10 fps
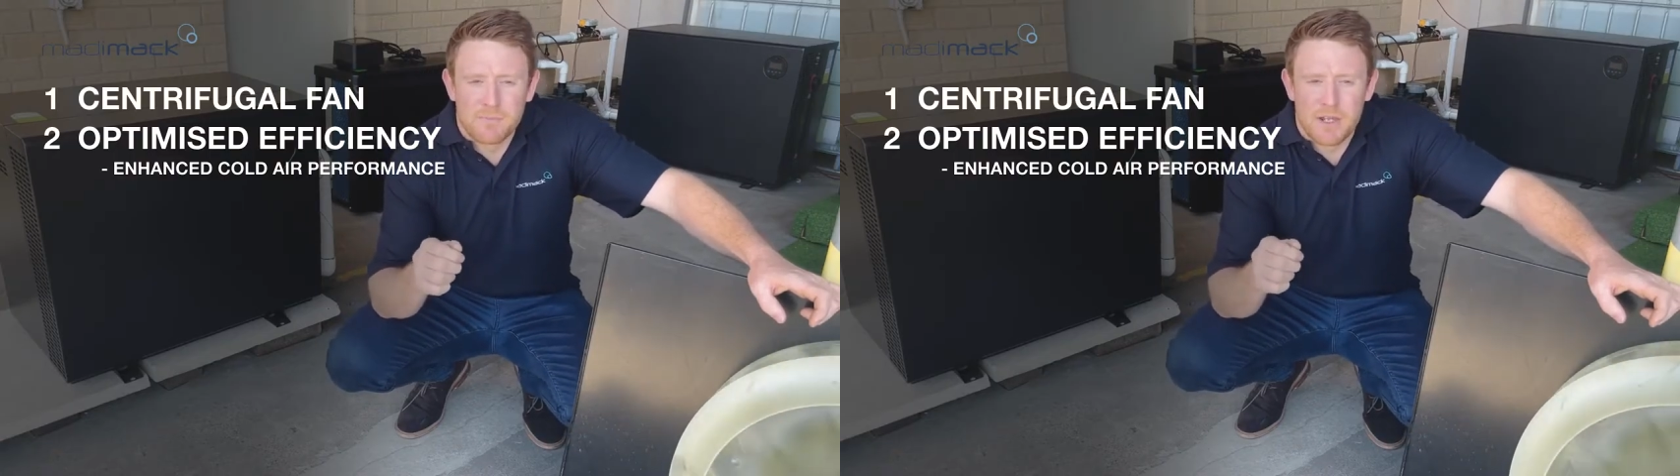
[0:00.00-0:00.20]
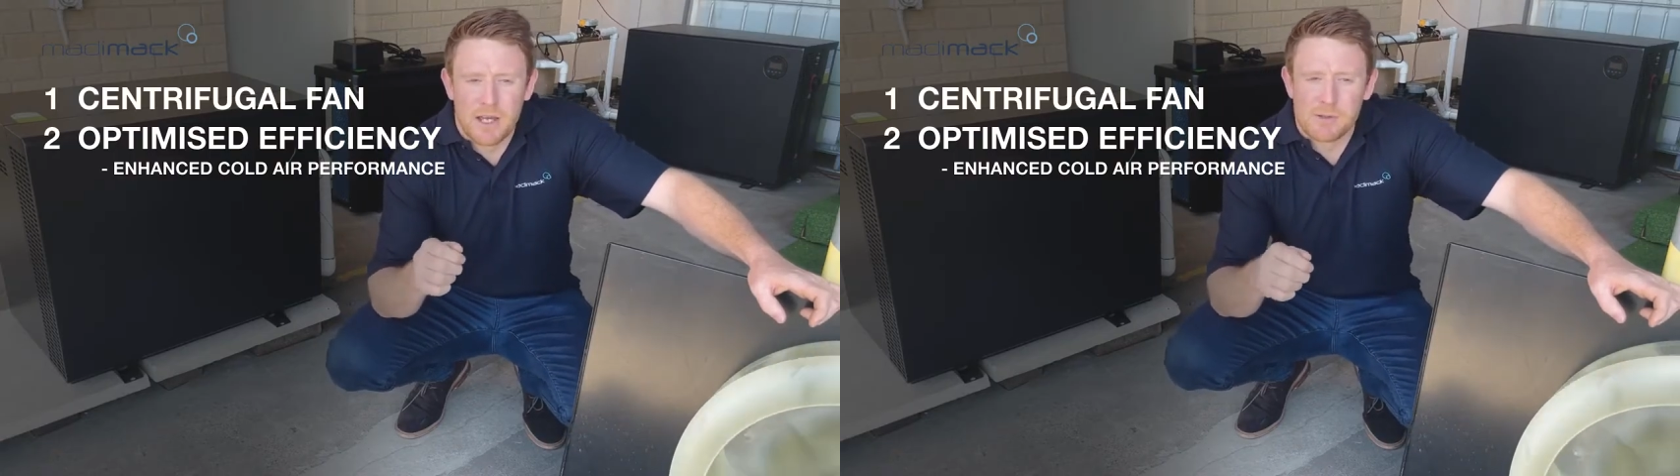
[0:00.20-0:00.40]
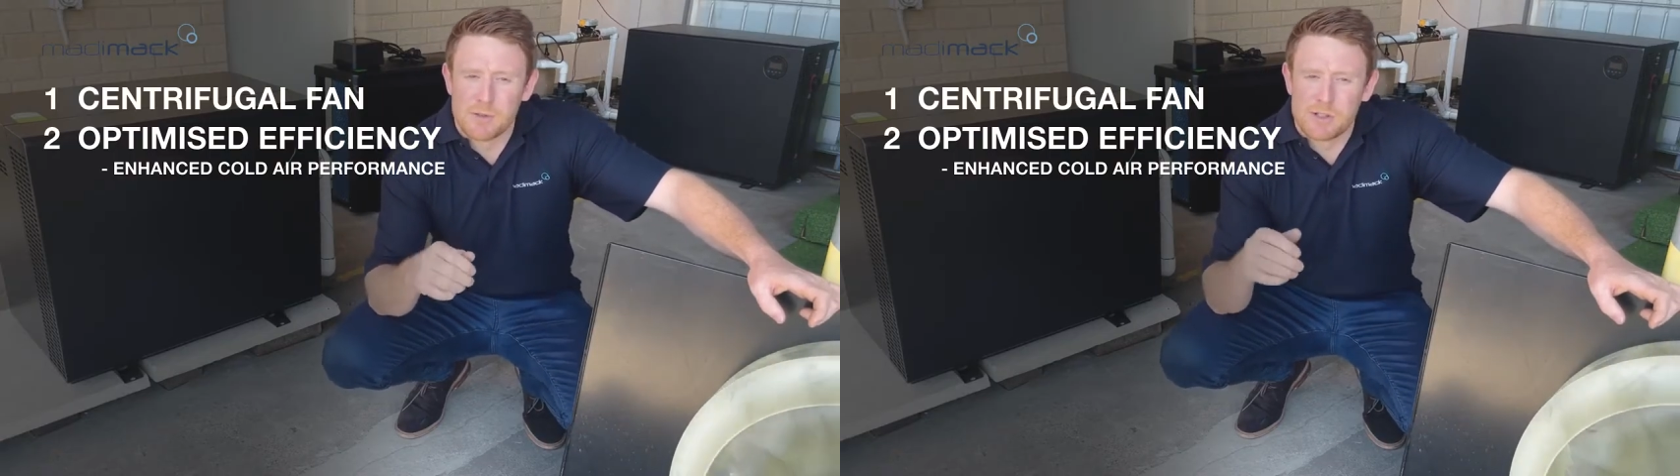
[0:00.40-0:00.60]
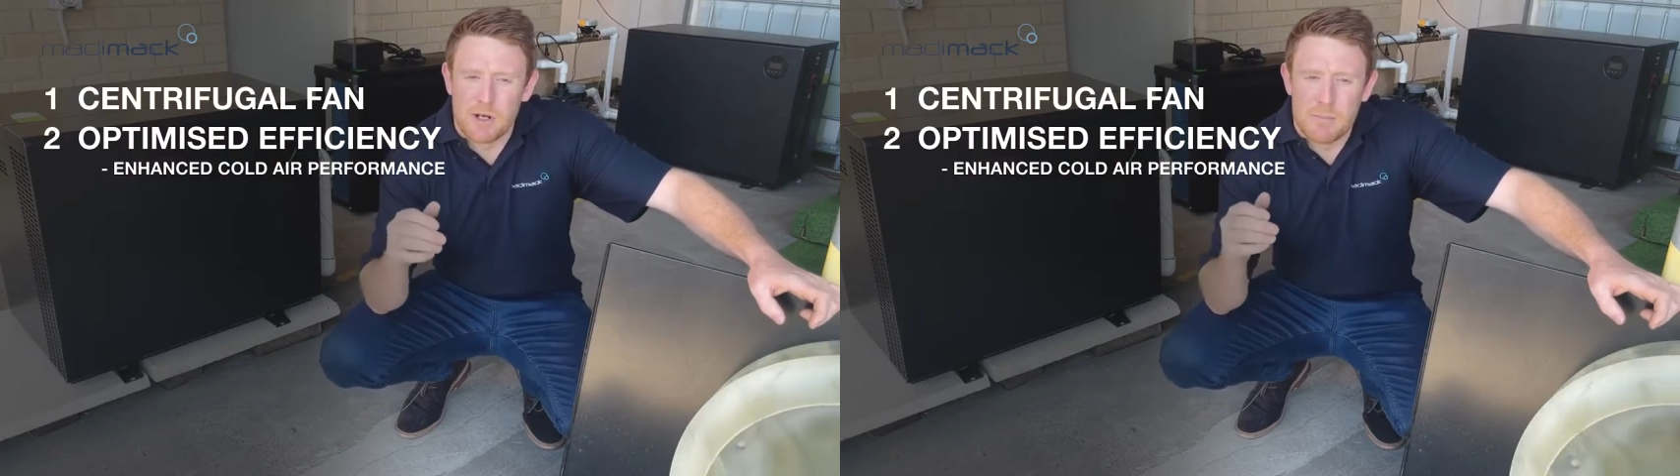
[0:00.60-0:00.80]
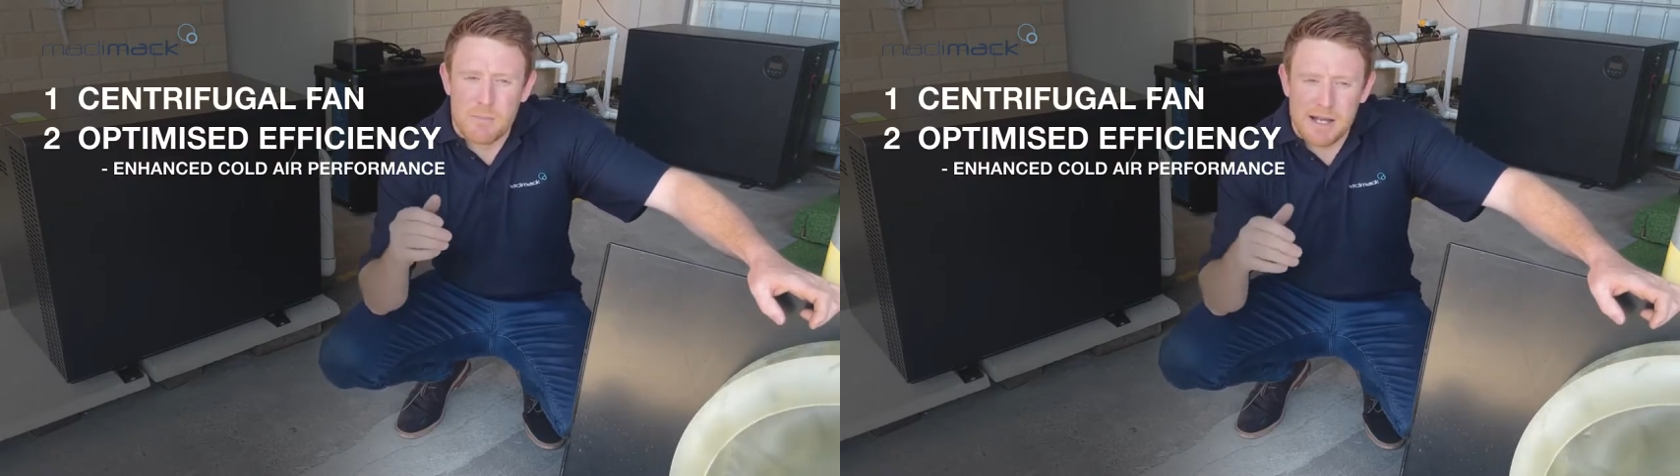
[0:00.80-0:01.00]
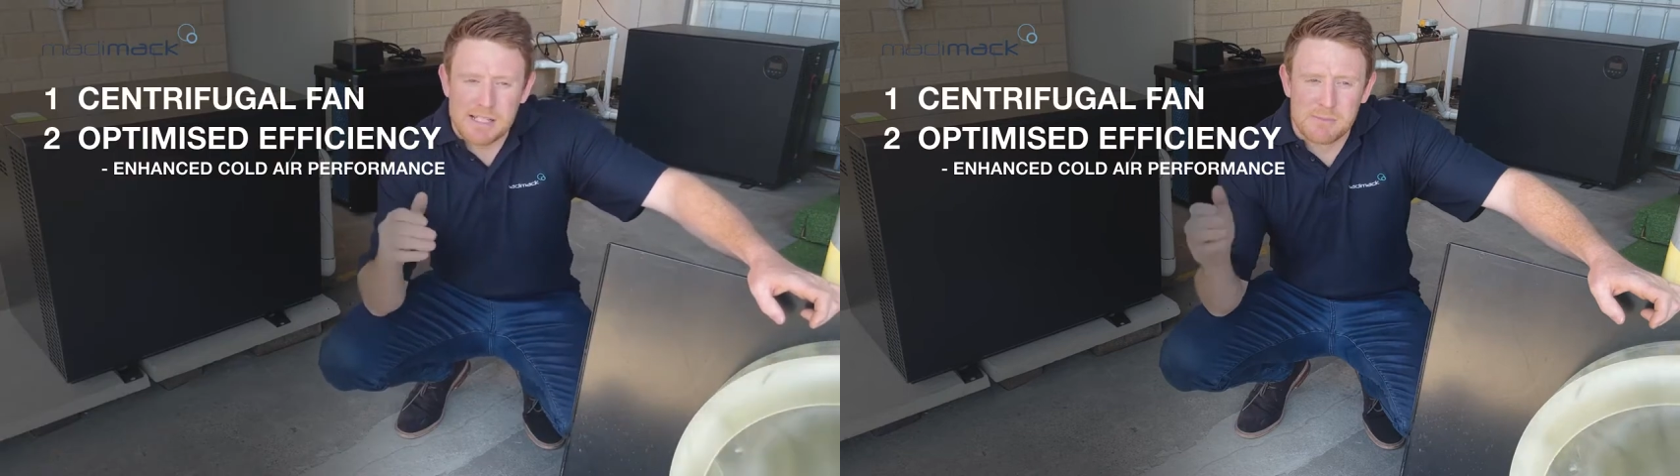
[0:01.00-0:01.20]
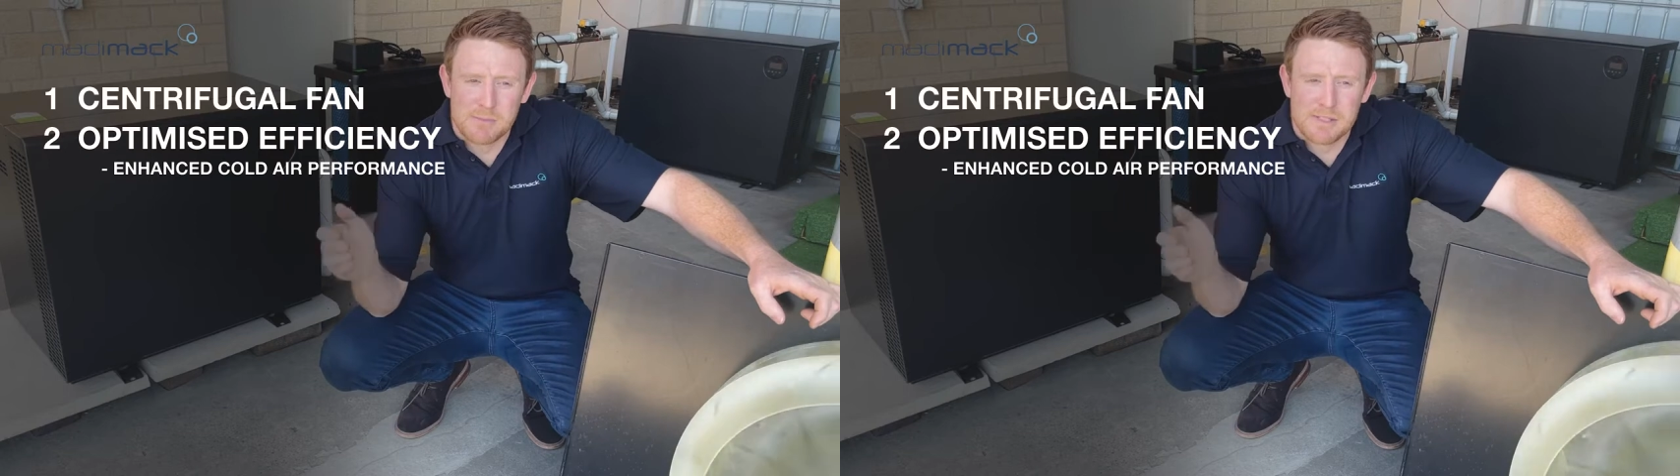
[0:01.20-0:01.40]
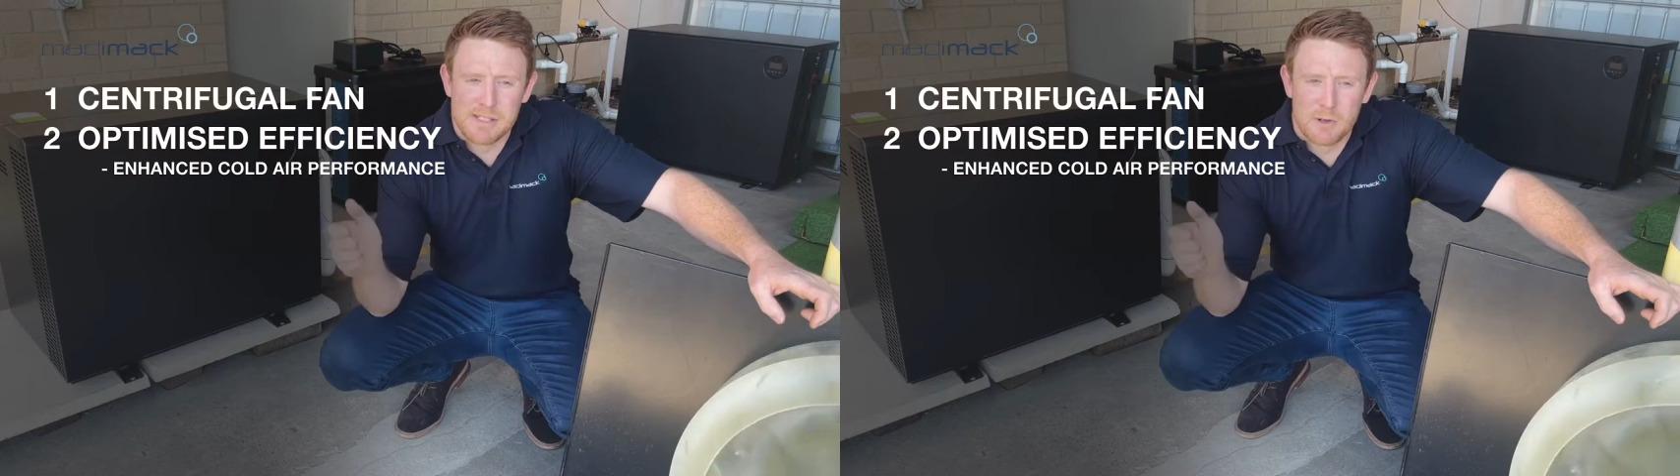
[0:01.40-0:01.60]
So it's got a maximum
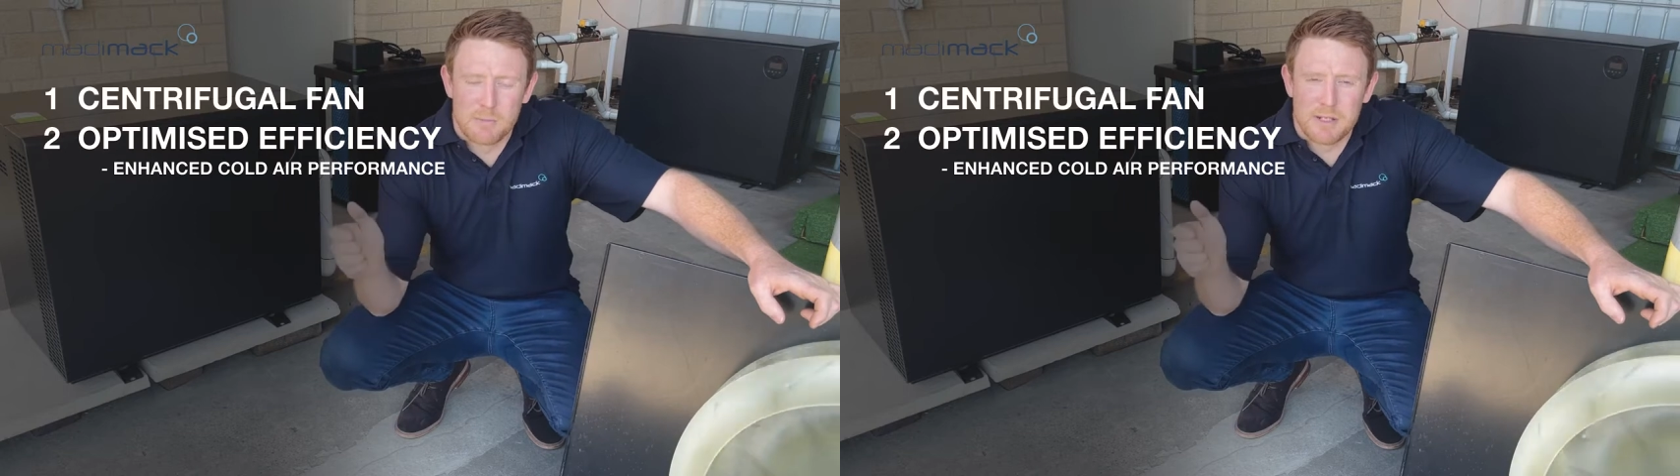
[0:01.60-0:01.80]
COP